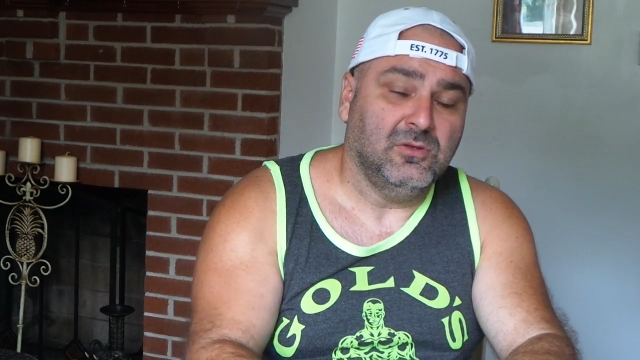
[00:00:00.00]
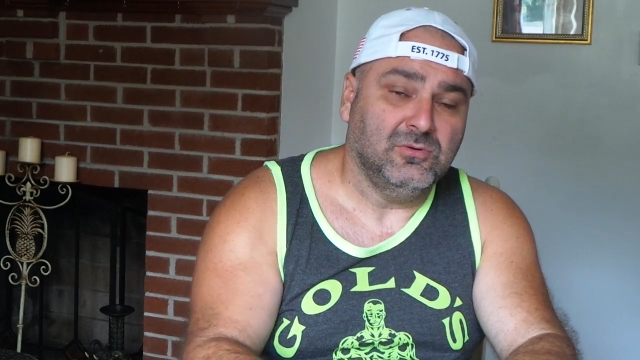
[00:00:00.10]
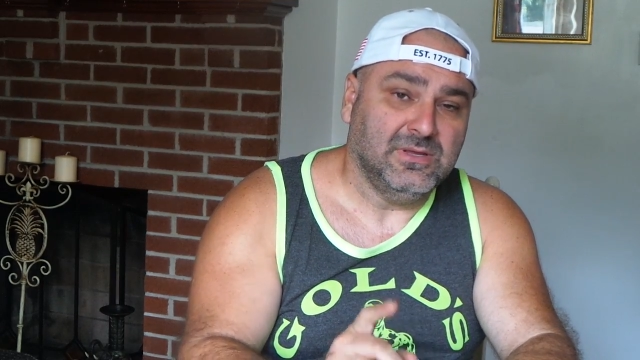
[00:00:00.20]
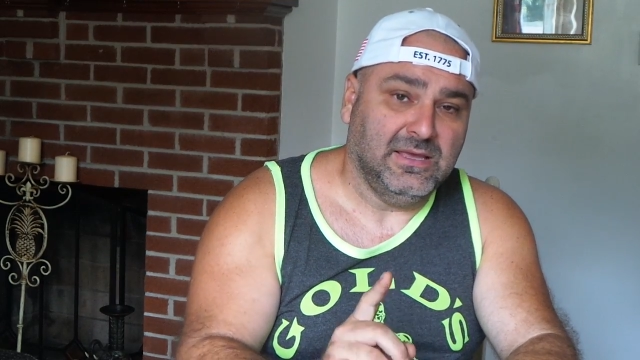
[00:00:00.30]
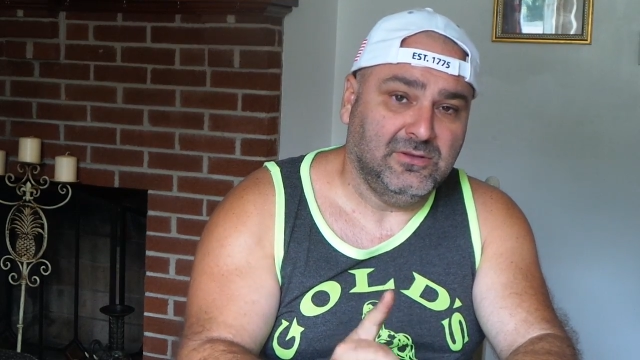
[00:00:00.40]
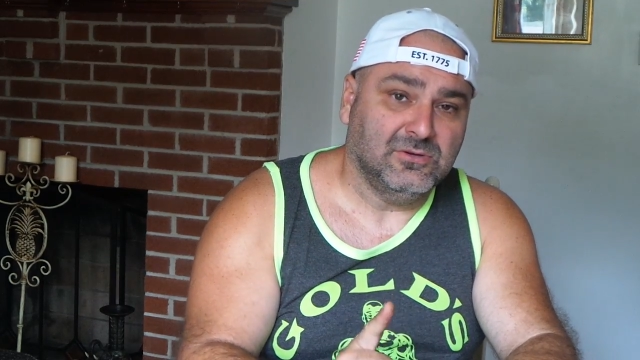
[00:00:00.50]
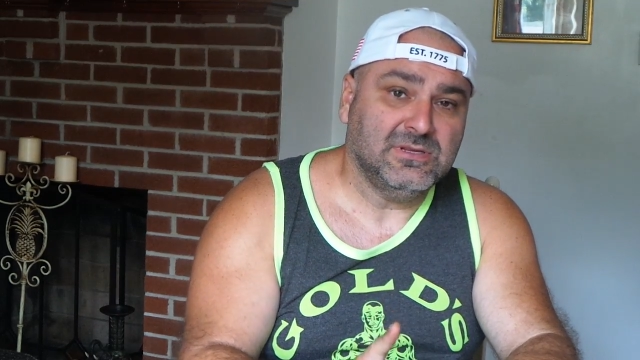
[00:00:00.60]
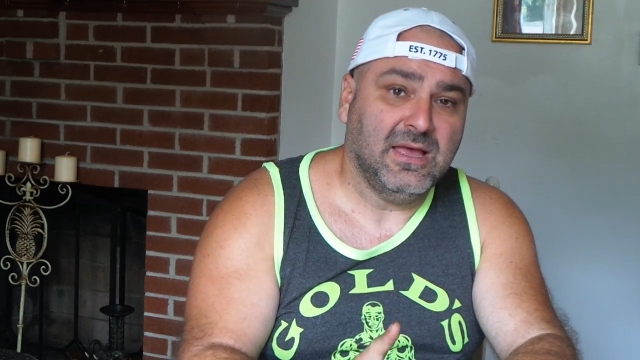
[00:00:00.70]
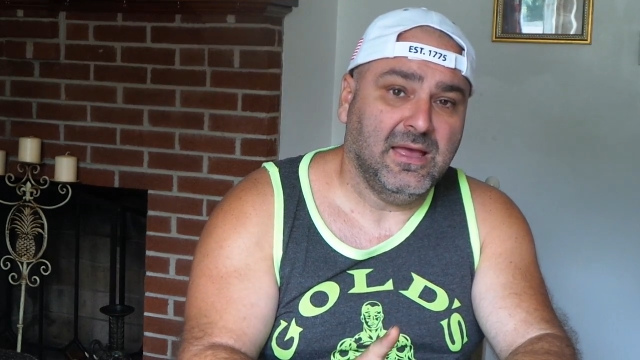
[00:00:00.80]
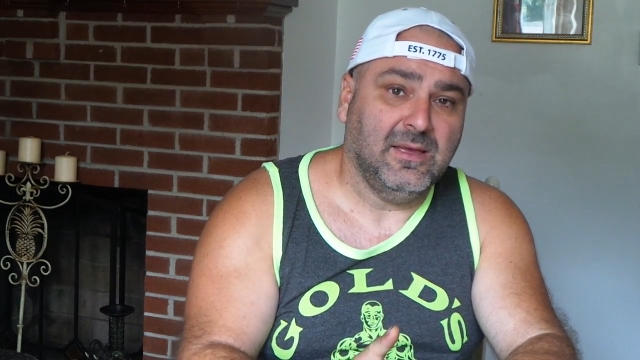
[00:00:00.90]
You take your
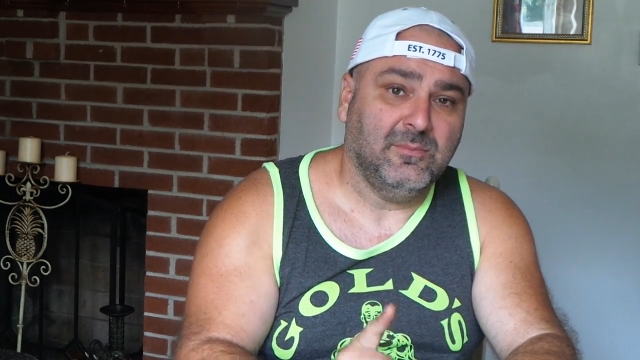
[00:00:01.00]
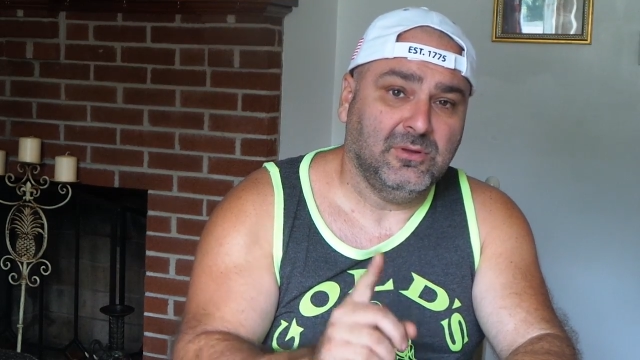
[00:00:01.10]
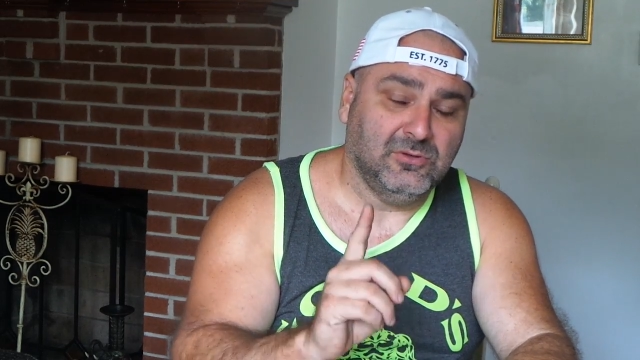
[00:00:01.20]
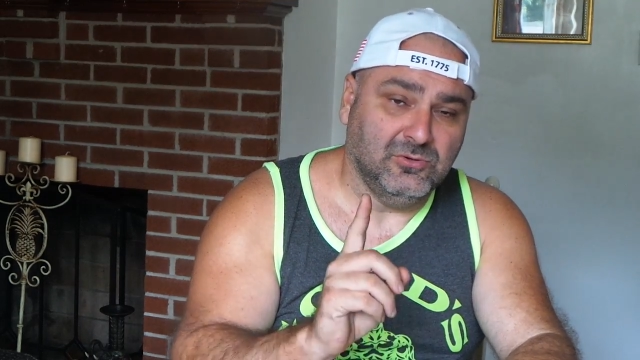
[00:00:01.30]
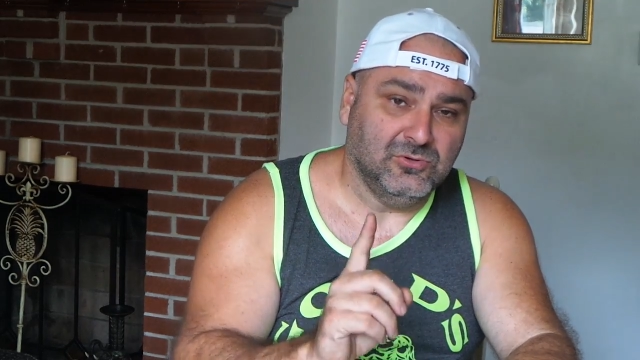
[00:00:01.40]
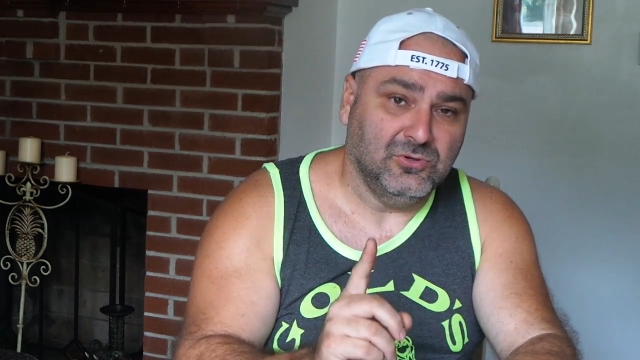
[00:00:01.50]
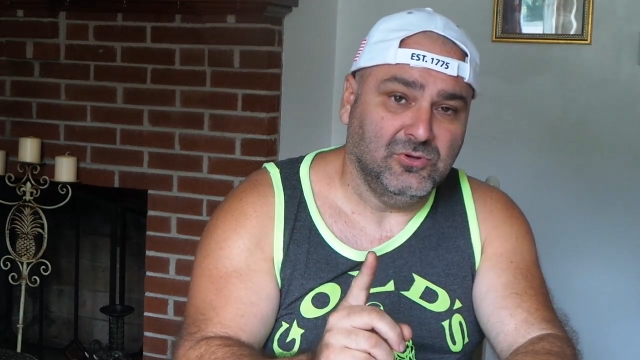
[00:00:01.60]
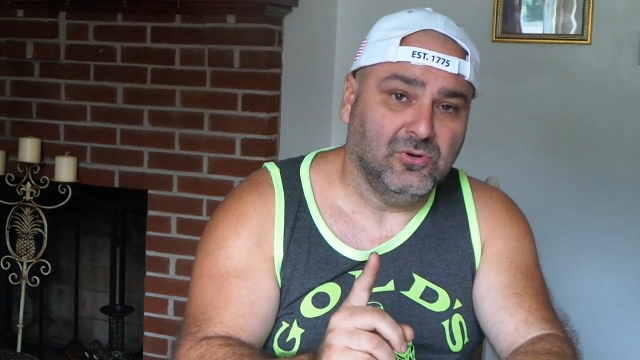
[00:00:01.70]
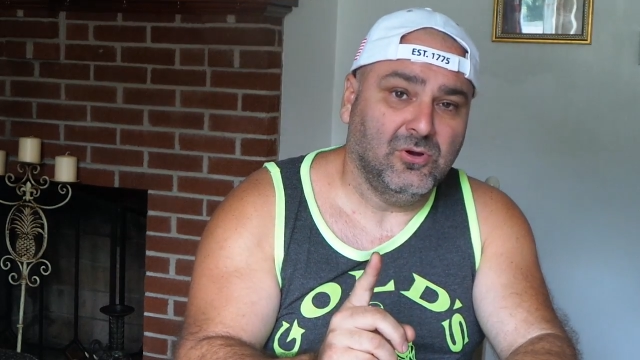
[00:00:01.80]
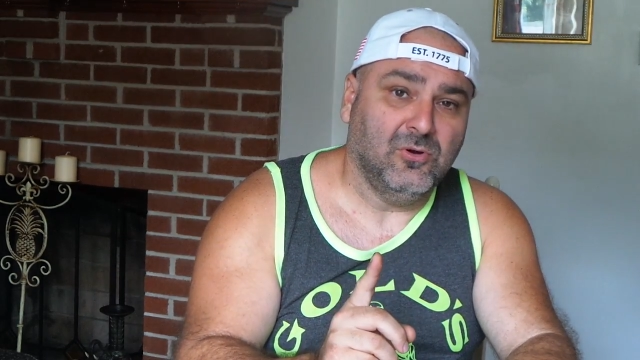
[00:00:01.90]
time, you do
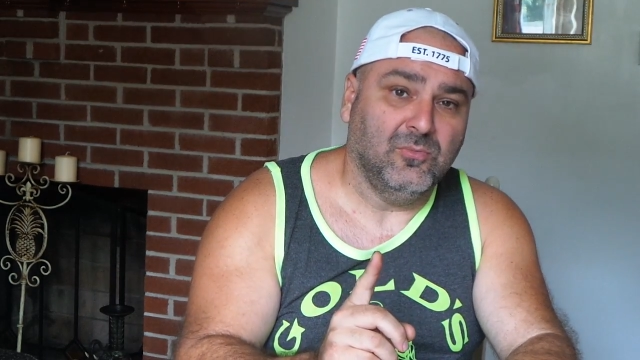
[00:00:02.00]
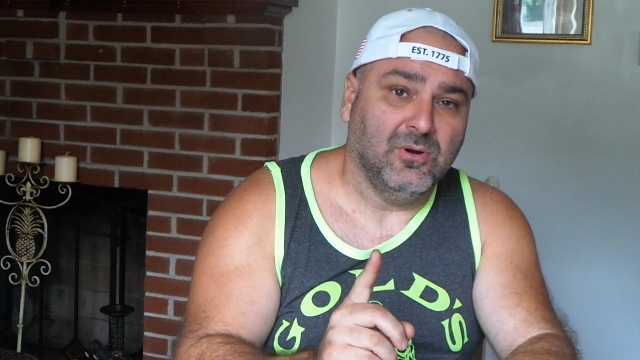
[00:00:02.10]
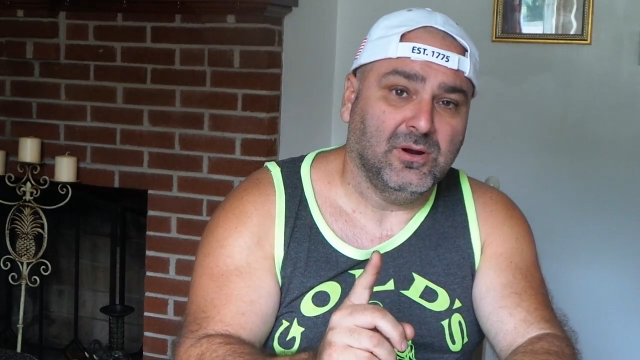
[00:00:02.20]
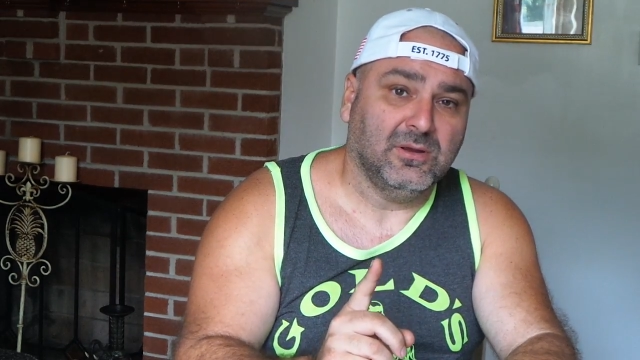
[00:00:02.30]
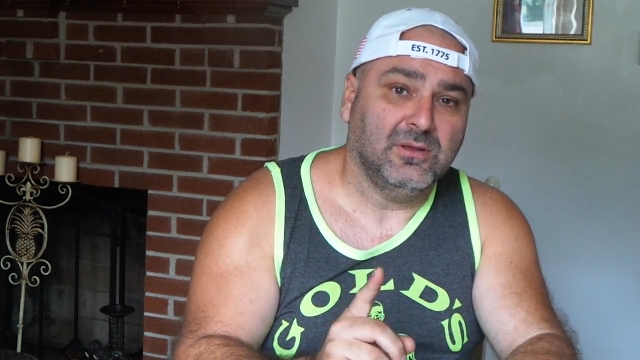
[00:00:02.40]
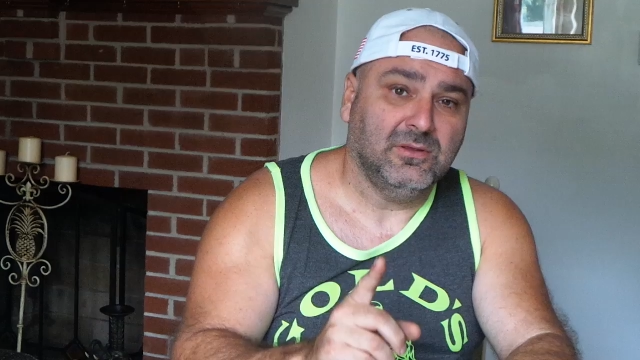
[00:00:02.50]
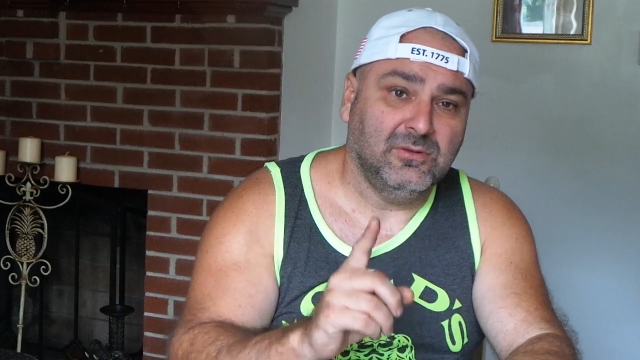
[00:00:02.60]
your homework,